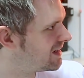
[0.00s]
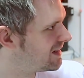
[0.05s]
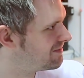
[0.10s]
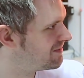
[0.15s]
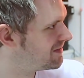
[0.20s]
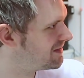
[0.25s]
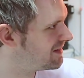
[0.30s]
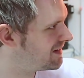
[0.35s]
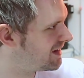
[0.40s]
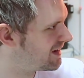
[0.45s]
I
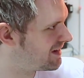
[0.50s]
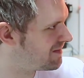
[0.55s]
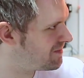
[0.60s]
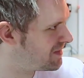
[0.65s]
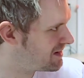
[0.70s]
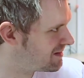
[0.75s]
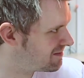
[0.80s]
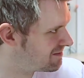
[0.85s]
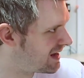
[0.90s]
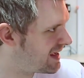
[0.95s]
put like a
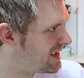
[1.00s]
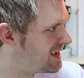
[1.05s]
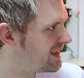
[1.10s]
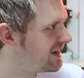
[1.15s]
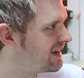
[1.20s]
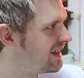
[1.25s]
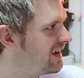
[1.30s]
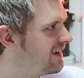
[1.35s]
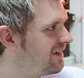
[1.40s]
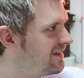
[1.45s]
big lake
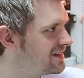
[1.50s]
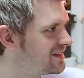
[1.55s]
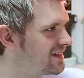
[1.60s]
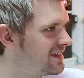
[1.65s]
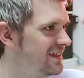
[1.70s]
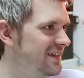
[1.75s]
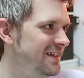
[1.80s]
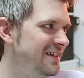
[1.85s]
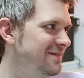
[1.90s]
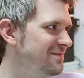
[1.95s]
in here, and it's
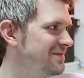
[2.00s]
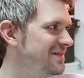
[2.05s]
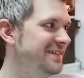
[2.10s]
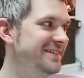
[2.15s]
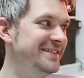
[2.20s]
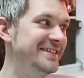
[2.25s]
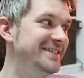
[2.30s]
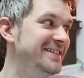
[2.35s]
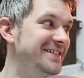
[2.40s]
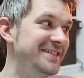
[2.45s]
like, yeah, but
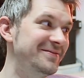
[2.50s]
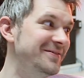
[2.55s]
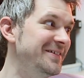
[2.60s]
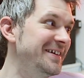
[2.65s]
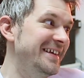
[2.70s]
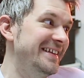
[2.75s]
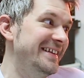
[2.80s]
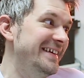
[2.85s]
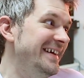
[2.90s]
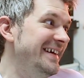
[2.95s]
it doesn't
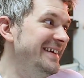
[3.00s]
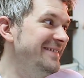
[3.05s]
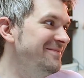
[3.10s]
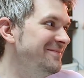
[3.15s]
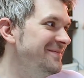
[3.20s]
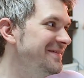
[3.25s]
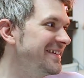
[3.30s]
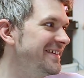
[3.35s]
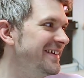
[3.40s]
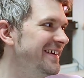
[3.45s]
work in the game,
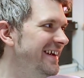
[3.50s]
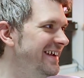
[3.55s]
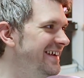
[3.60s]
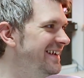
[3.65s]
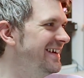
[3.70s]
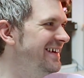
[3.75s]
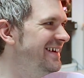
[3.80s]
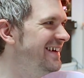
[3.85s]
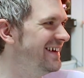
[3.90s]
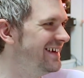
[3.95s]
sorry.
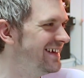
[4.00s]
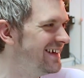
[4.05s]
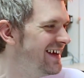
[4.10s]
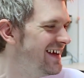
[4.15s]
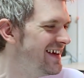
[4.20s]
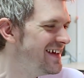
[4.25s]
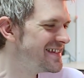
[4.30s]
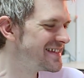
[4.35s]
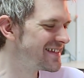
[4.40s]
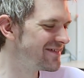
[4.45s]

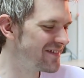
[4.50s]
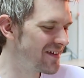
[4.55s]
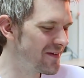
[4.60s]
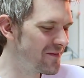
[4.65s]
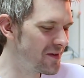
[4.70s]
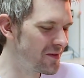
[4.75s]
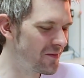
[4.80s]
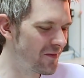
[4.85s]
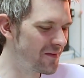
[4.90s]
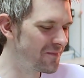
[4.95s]
So we don't
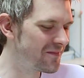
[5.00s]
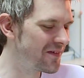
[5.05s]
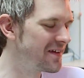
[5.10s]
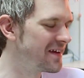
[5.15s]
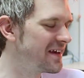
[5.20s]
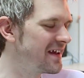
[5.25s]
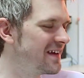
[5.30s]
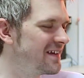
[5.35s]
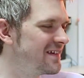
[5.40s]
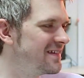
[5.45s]
really want to put
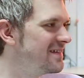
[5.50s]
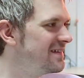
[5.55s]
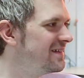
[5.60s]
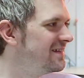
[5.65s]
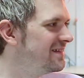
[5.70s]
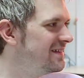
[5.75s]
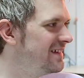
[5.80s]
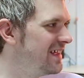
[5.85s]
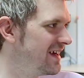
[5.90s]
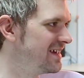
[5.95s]
it in
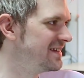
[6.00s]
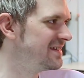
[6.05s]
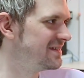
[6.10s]
yet.